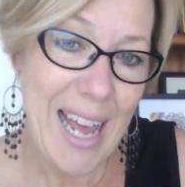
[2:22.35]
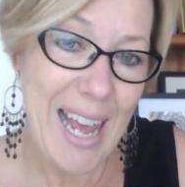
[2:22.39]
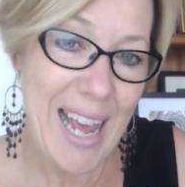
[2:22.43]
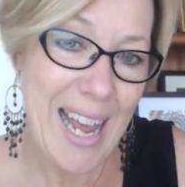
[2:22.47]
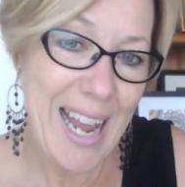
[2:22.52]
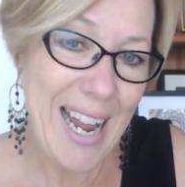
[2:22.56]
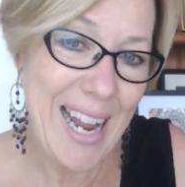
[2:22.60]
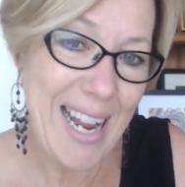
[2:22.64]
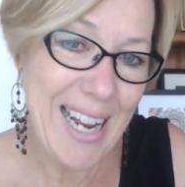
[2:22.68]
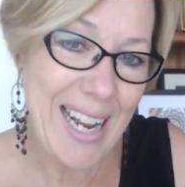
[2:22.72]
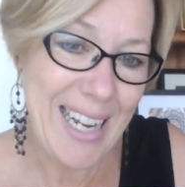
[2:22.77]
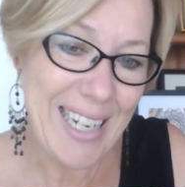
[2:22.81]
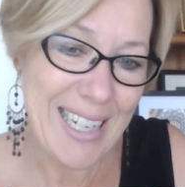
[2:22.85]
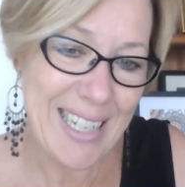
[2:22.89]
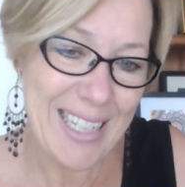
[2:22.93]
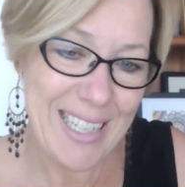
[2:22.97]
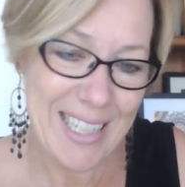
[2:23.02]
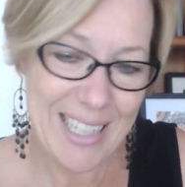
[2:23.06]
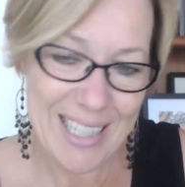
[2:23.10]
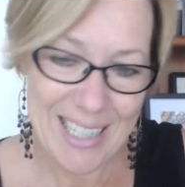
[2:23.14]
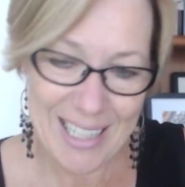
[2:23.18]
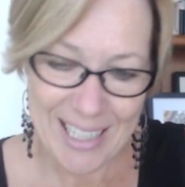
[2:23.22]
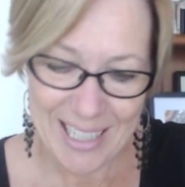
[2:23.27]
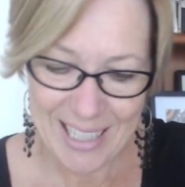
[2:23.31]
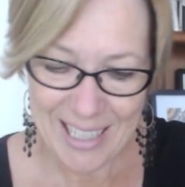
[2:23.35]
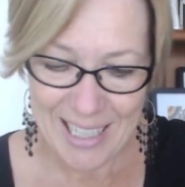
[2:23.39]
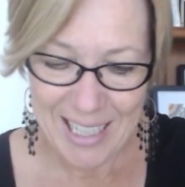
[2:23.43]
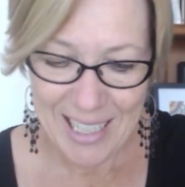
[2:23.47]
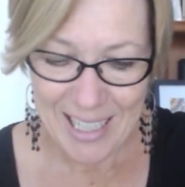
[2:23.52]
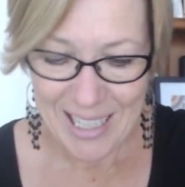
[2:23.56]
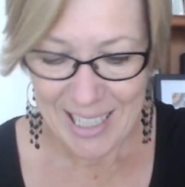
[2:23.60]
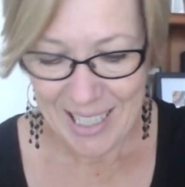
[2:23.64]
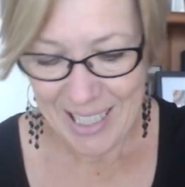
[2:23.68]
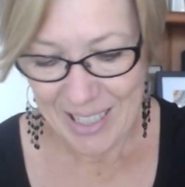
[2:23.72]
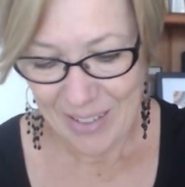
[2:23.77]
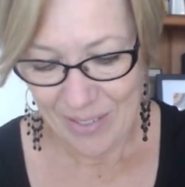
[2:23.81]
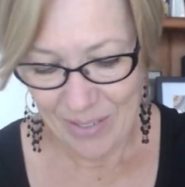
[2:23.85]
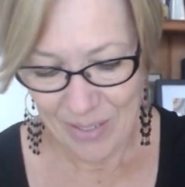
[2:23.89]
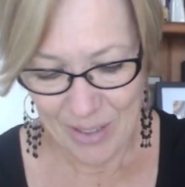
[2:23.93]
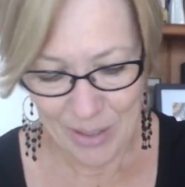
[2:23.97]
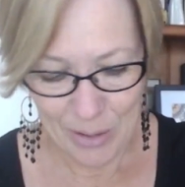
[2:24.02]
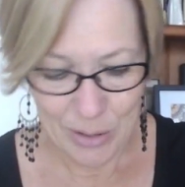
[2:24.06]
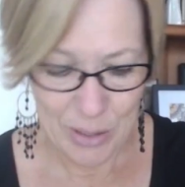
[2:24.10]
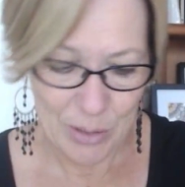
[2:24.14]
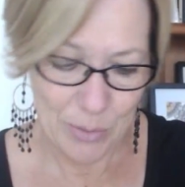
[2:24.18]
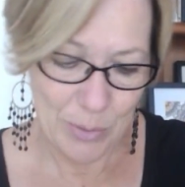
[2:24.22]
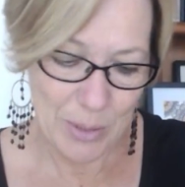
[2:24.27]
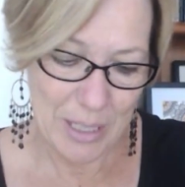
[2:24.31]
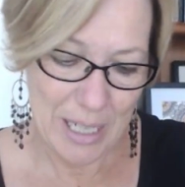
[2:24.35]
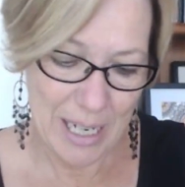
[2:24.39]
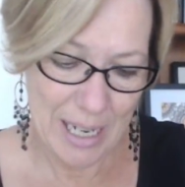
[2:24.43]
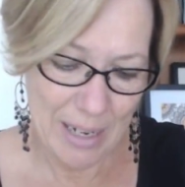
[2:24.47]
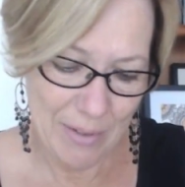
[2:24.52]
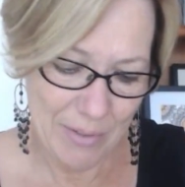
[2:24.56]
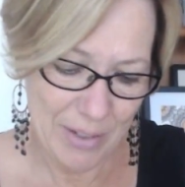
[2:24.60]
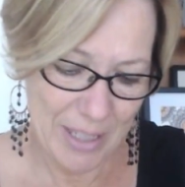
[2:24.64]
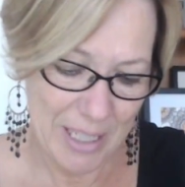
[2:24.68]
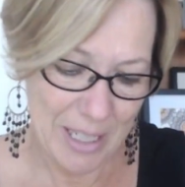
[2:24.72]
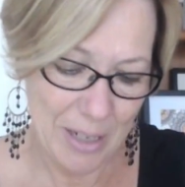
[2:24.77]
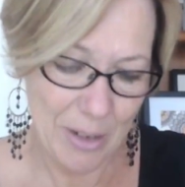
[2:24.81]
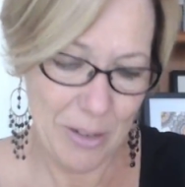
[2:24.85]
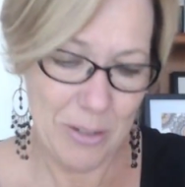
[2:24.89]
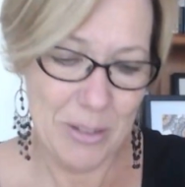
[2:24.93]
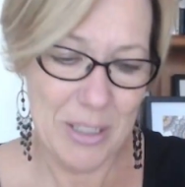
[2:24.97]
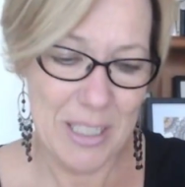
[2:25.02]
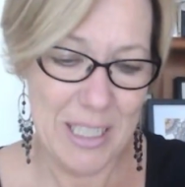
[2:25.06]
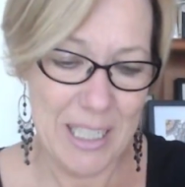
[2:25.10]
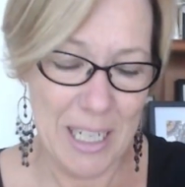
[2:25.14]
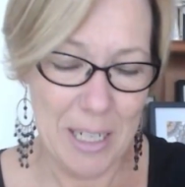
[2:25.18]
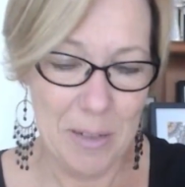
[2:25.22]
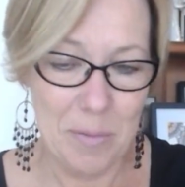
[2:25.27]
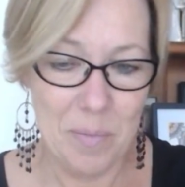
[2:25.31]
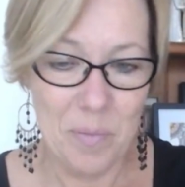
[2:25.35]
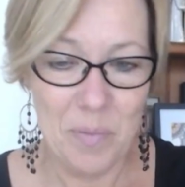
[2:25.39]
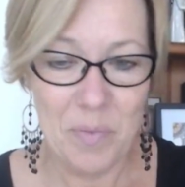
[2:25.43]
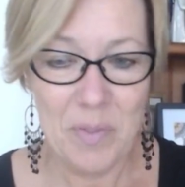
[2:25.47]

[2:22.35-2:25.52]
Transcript: And what else have we have here? Oh, okay.